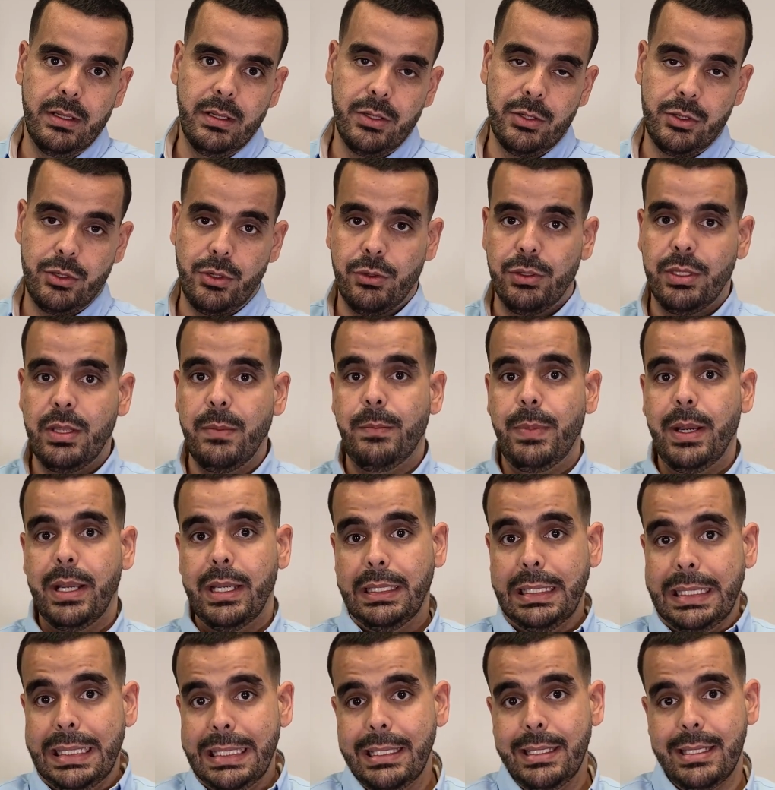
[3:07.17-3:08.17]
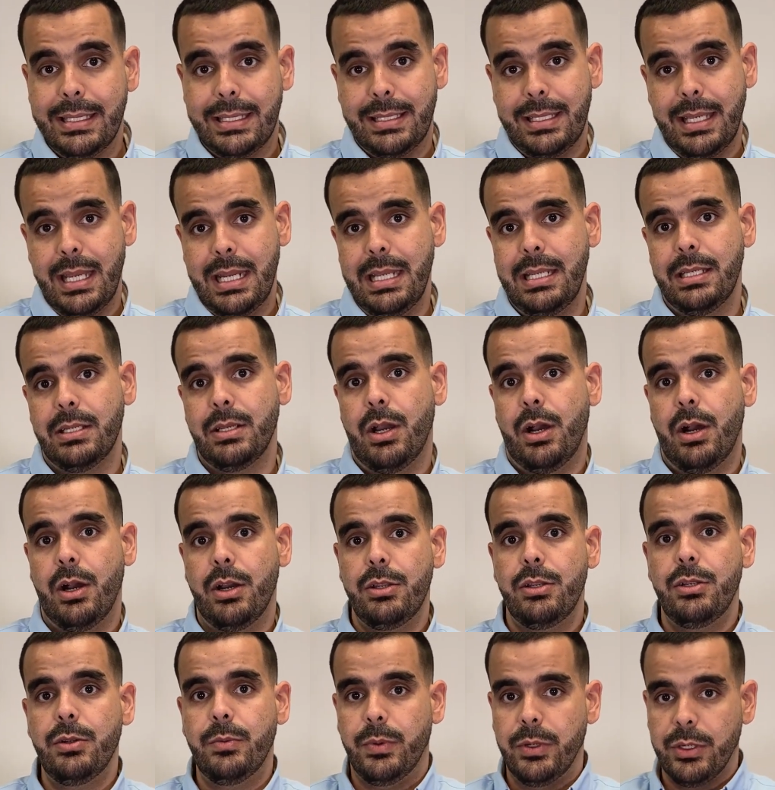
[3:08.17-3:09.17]
So depending the settings
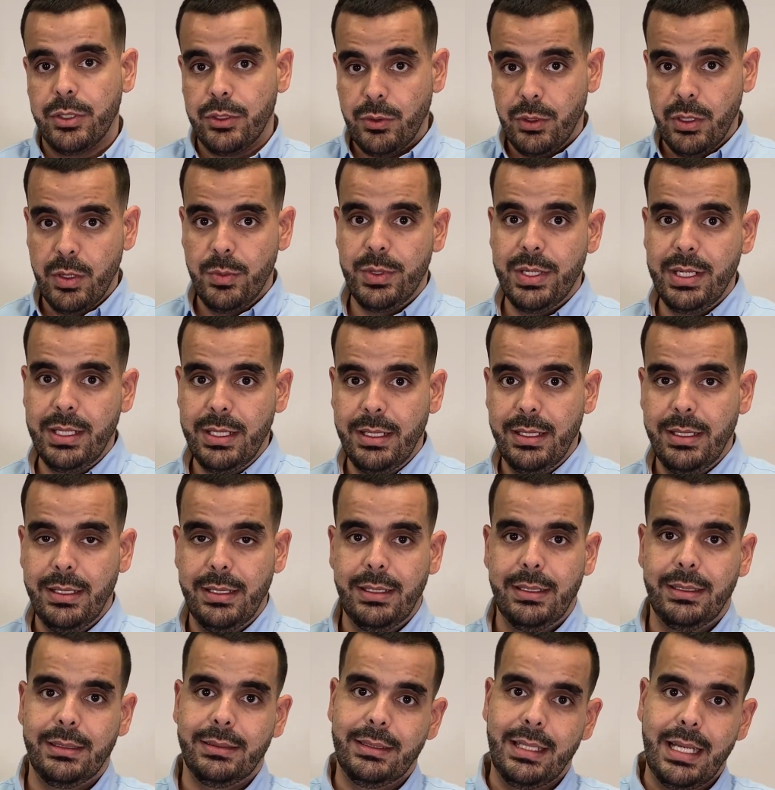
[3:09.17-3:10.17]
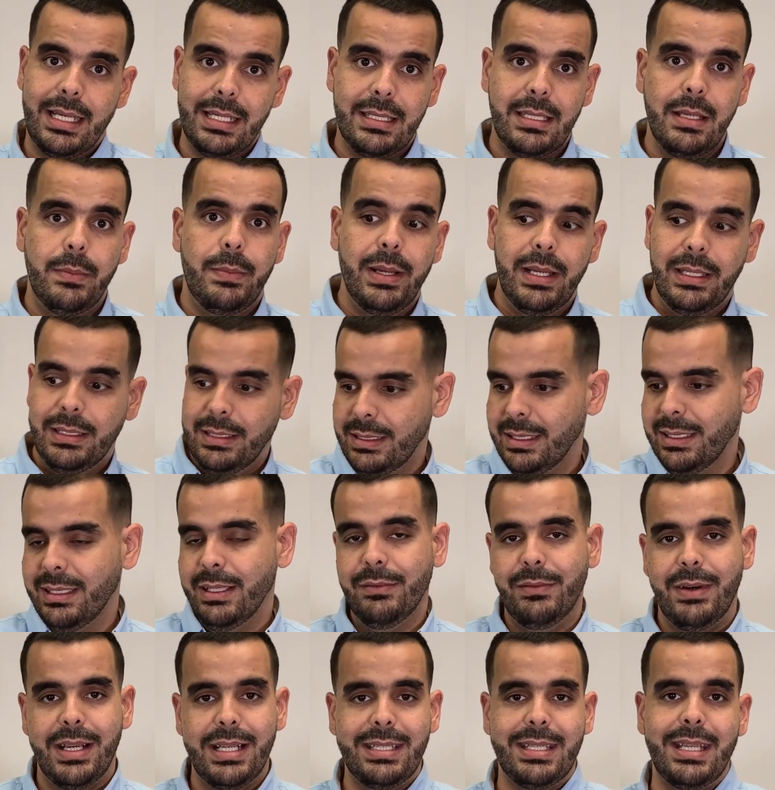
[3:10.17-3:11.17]
on your prescription, that's depending the
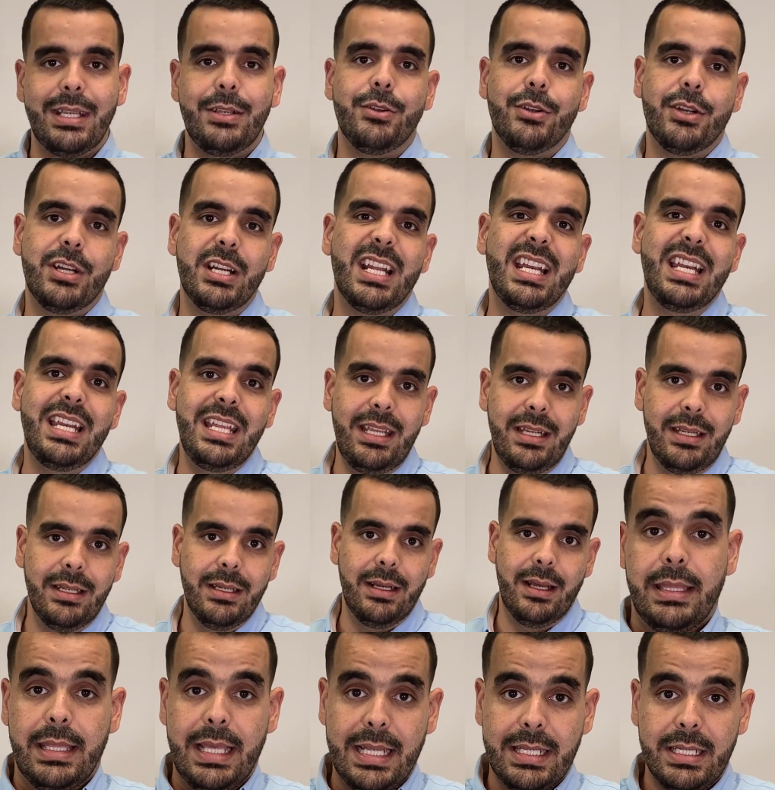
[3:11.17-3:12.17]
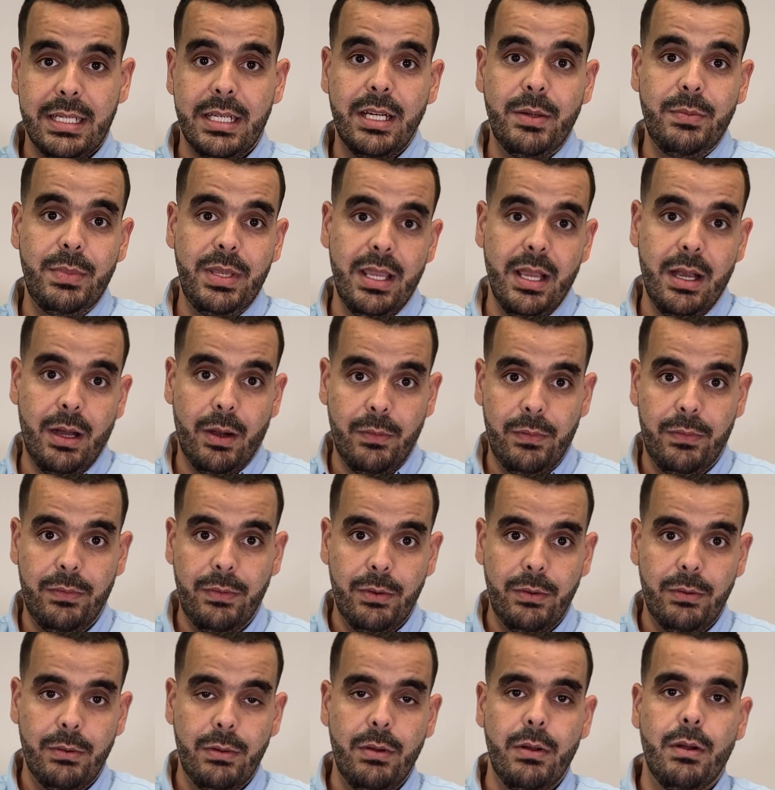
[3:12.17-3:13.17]
device that you're gonna need. That's gonna be
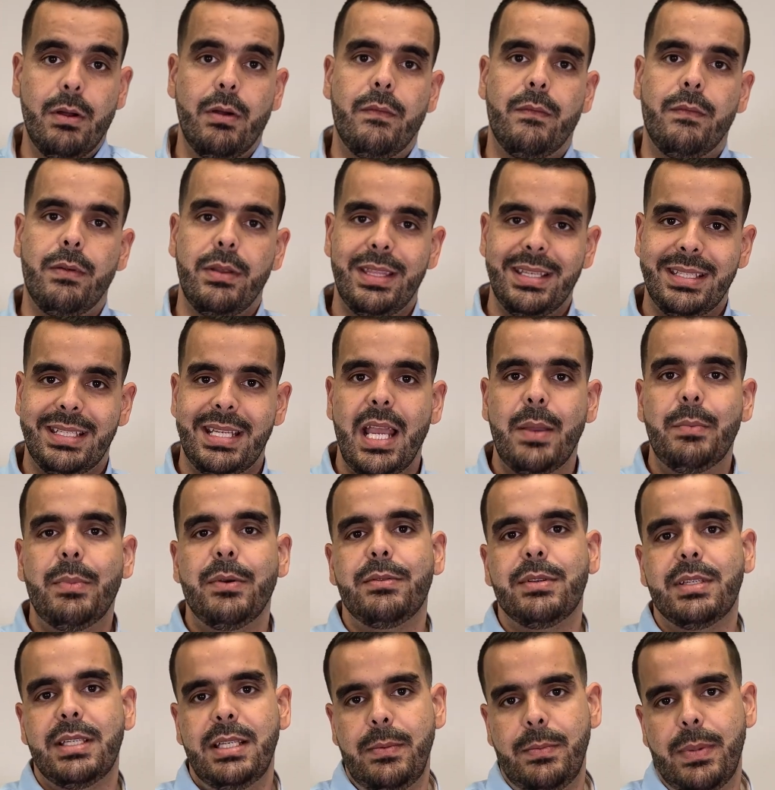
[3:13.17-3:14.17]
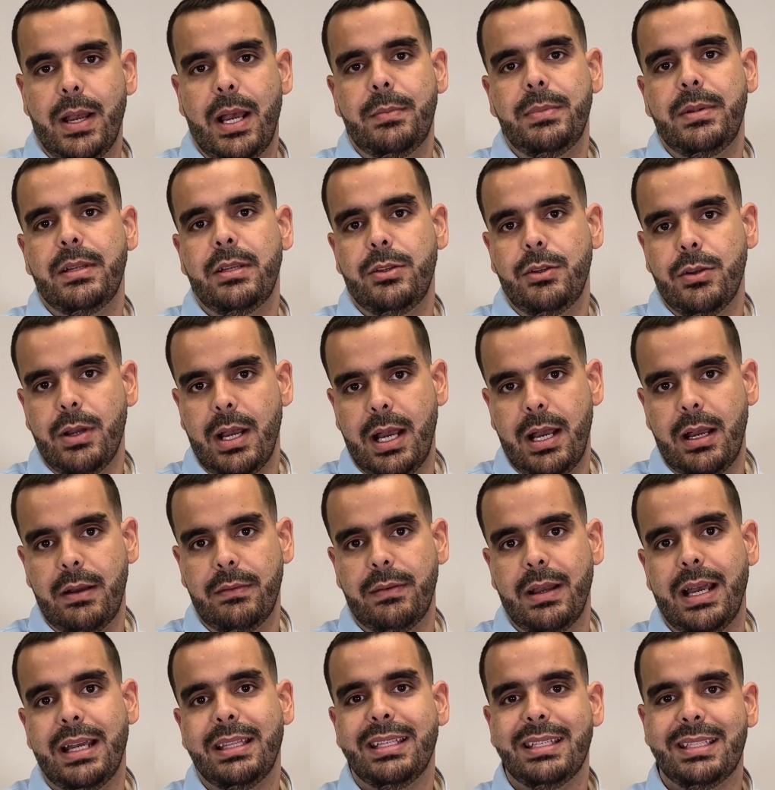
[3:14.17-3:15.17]
helpful for the type of sleep apnea you
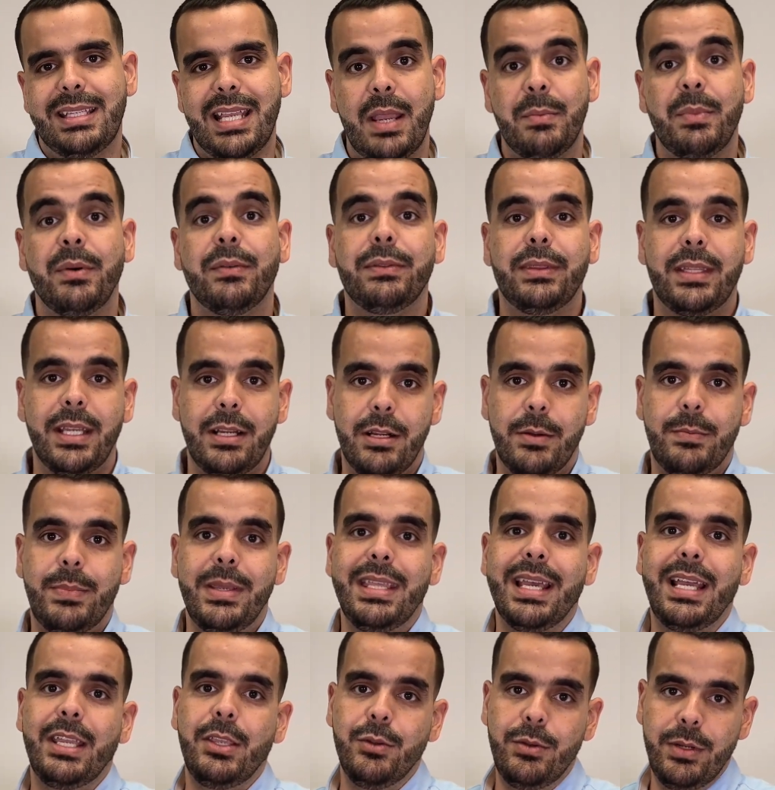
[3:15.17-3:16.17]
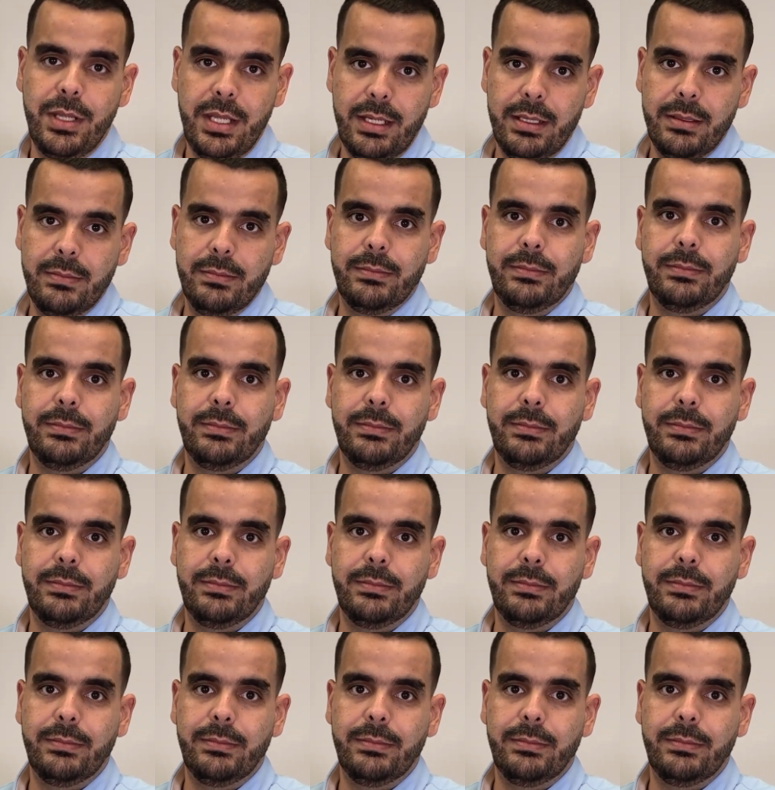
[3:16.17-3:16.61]
have and the type of therapy that you need.